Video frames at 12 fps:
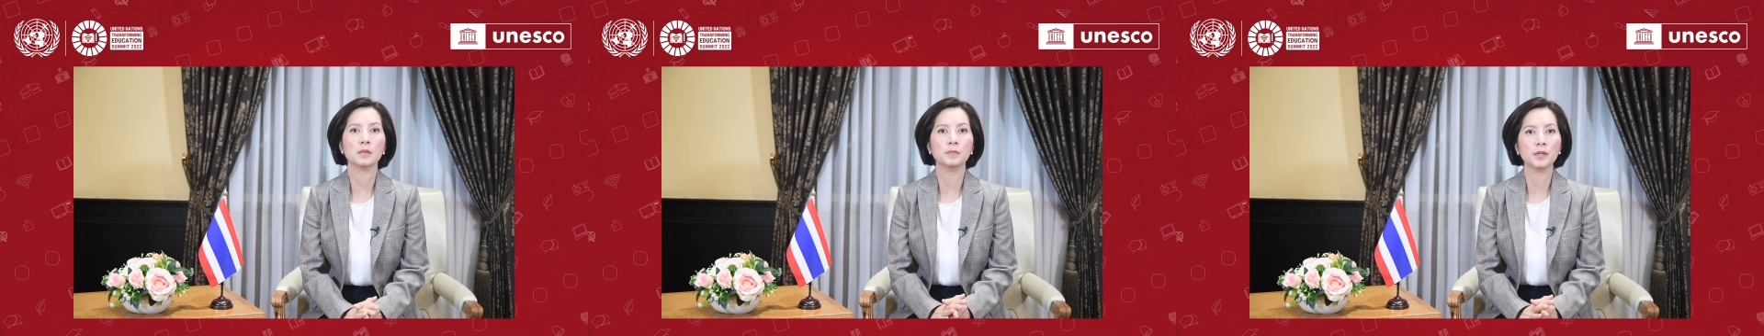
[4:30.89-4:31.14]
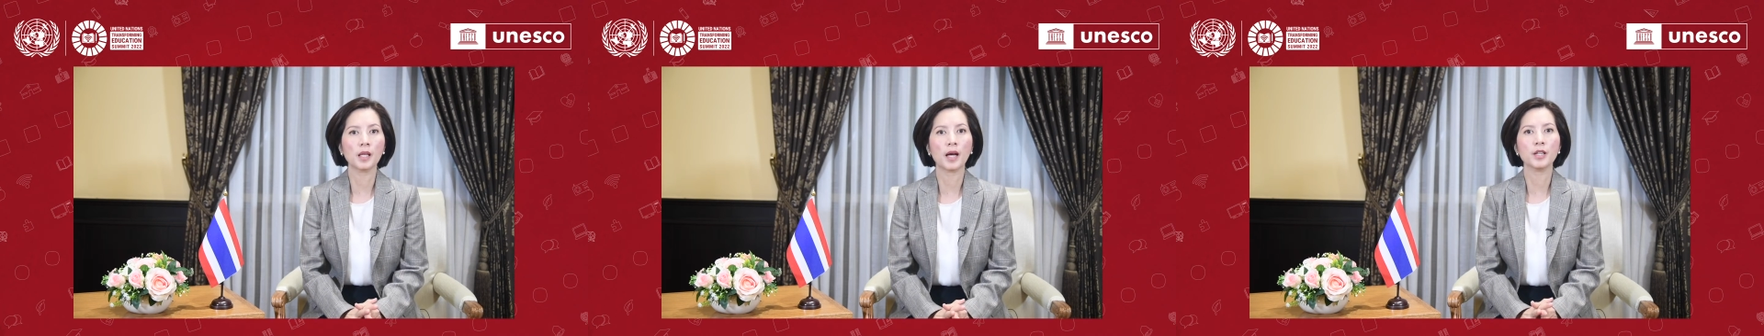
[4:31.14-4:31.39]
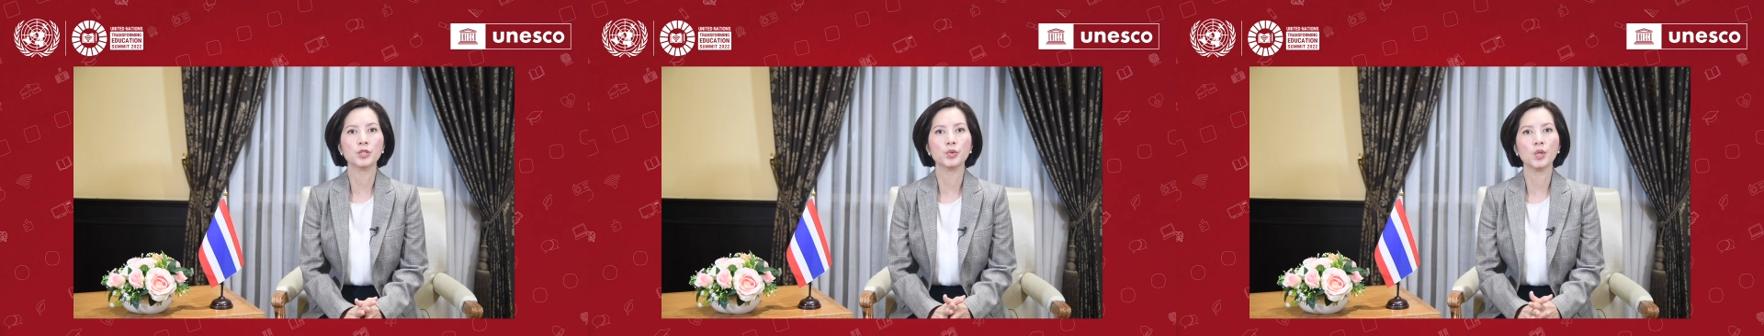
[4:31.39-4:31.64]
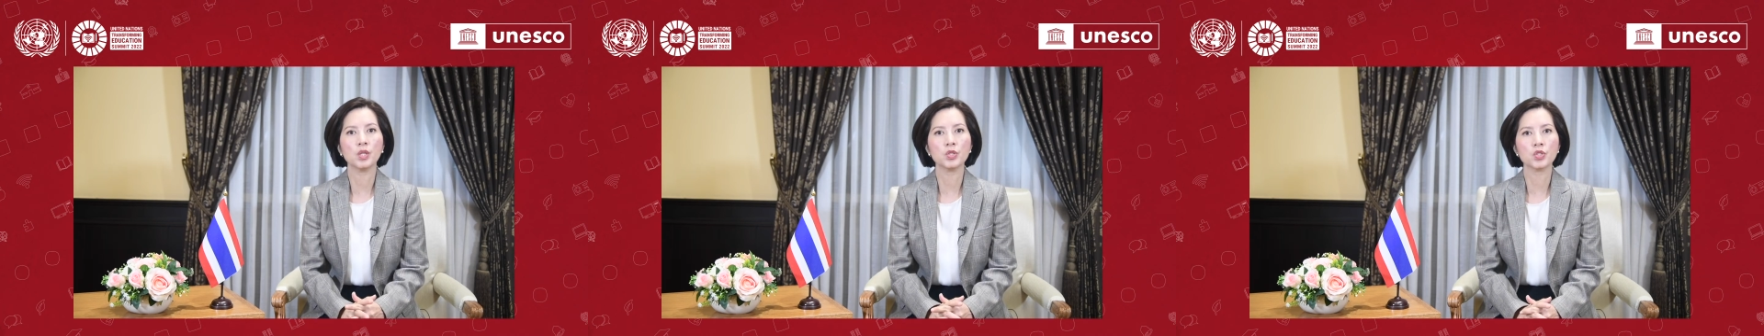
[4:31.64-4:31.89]
applied
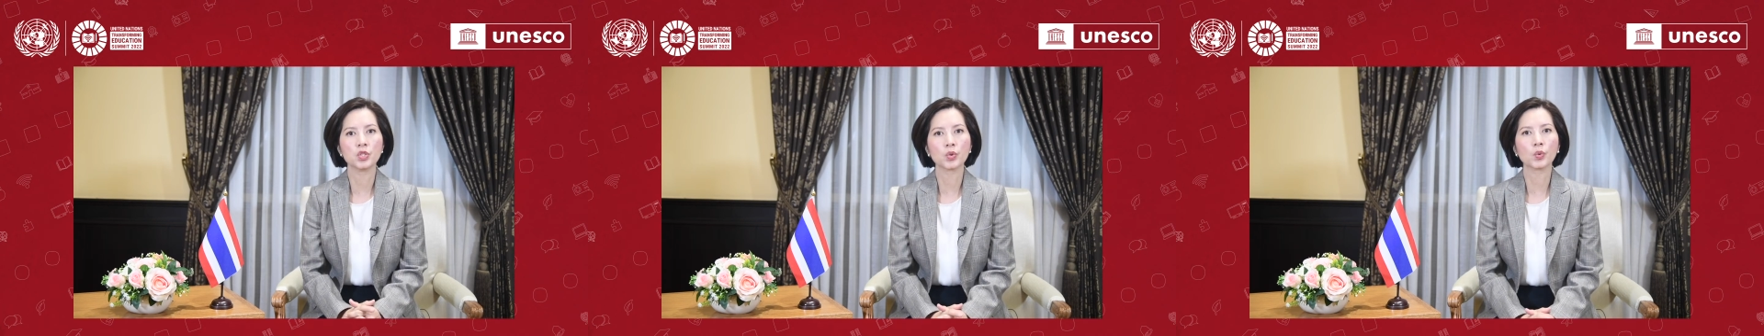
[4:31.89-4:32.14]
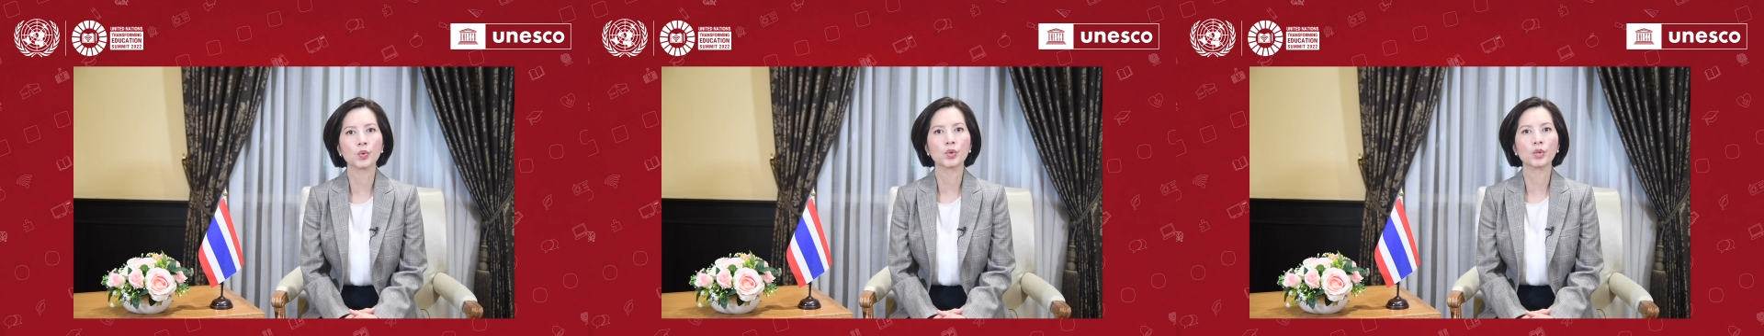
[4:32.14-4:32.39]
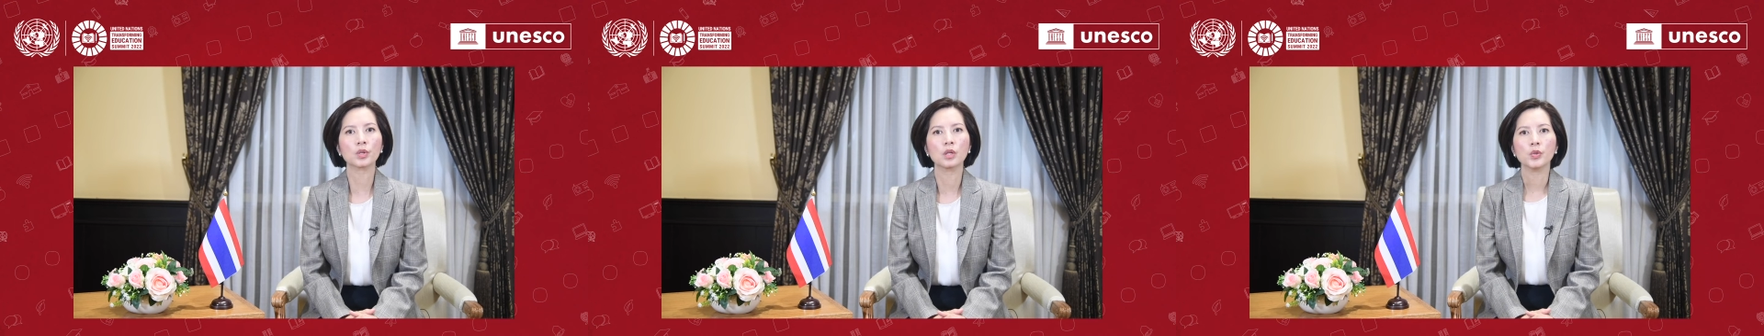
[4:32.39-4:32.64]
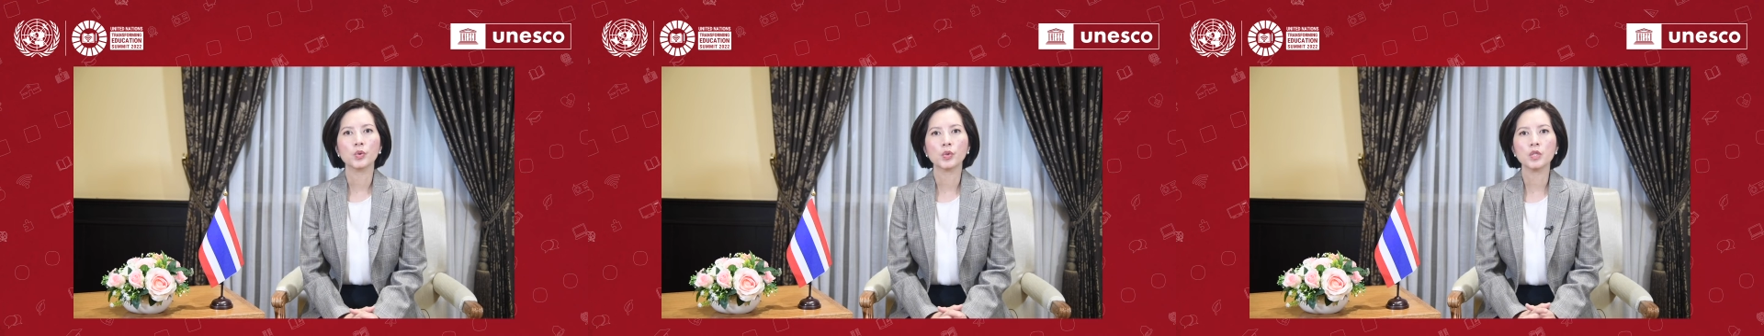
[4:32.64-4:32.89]
to ensure
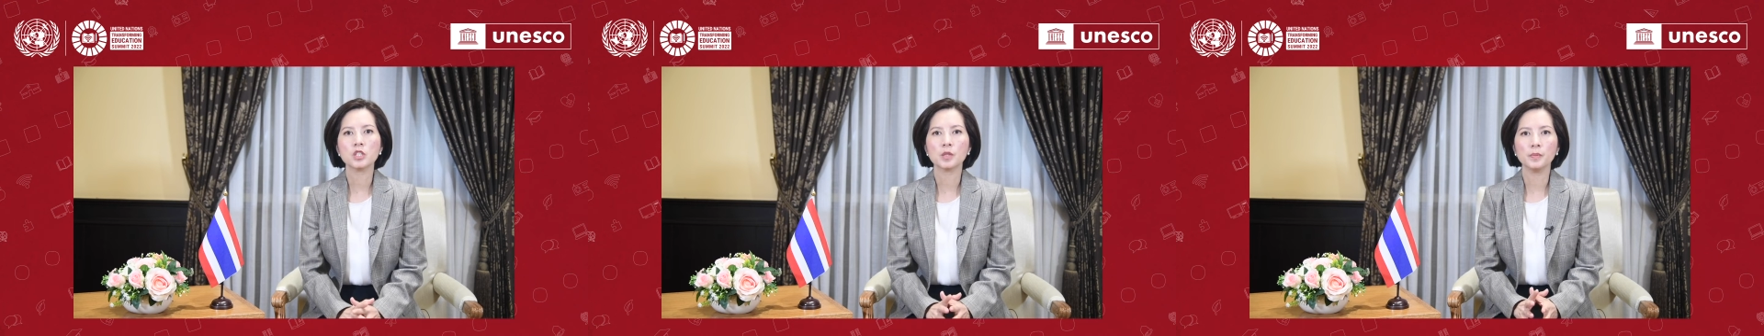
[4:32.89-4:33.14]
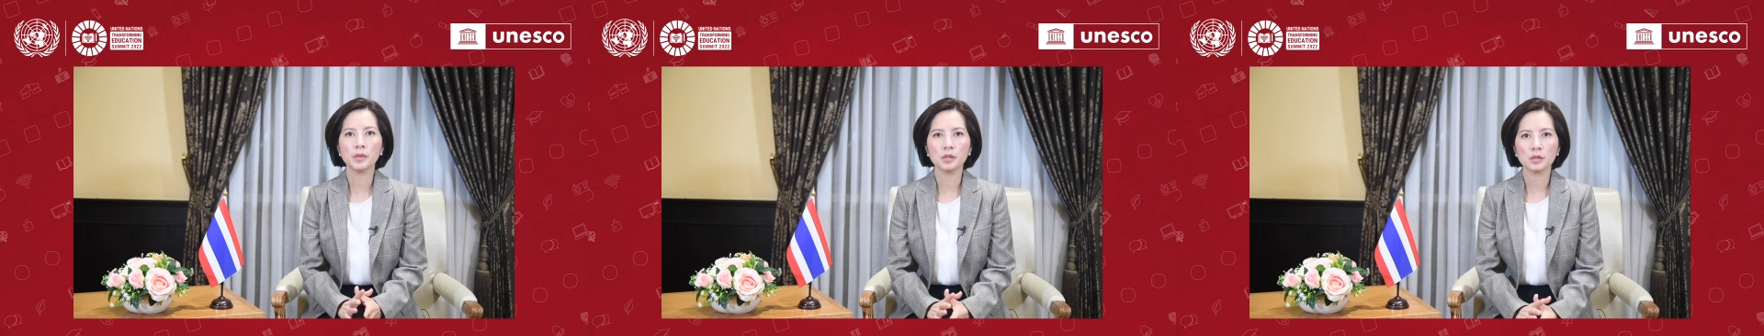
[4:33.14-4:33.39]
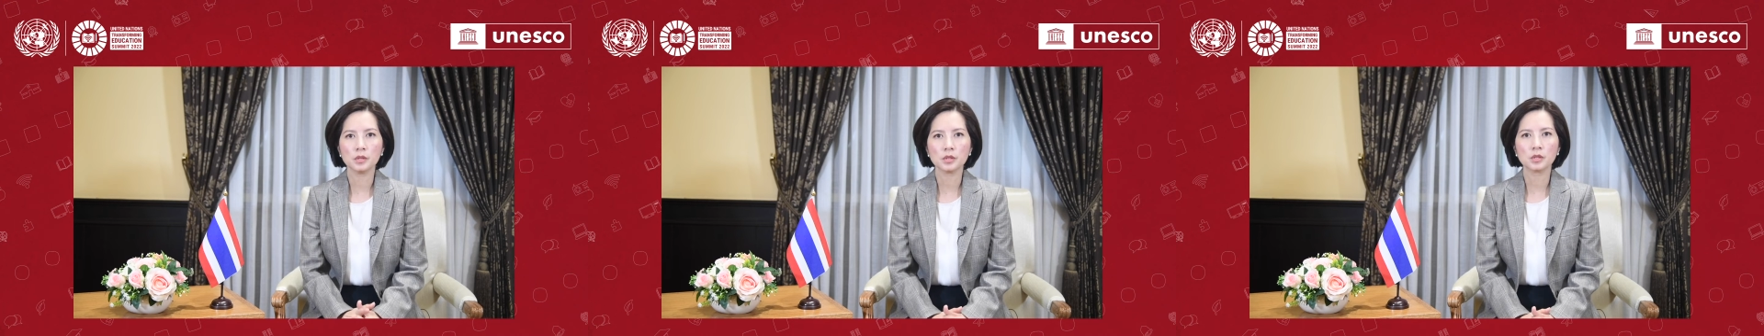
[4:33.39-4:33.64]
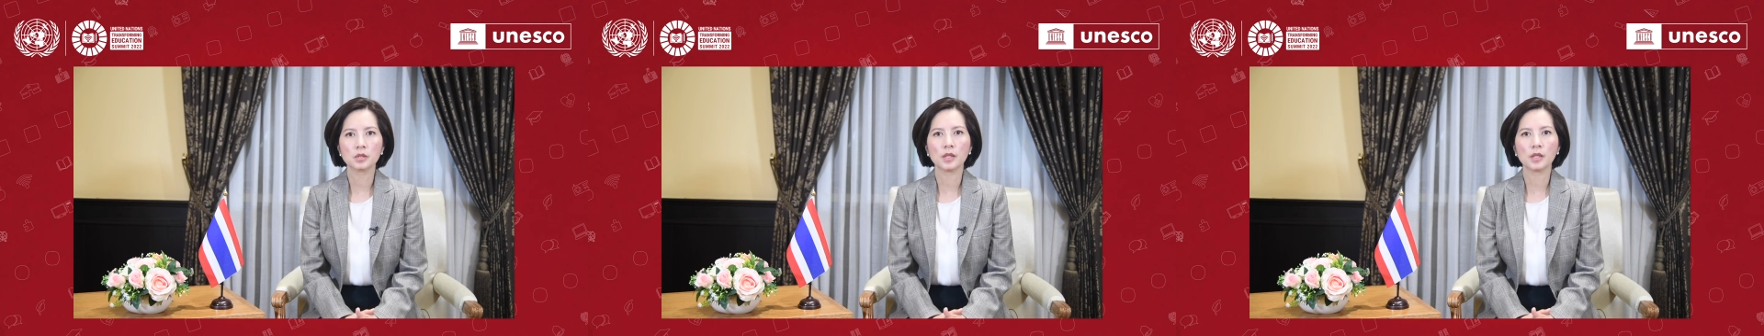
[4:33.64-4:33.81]
equitable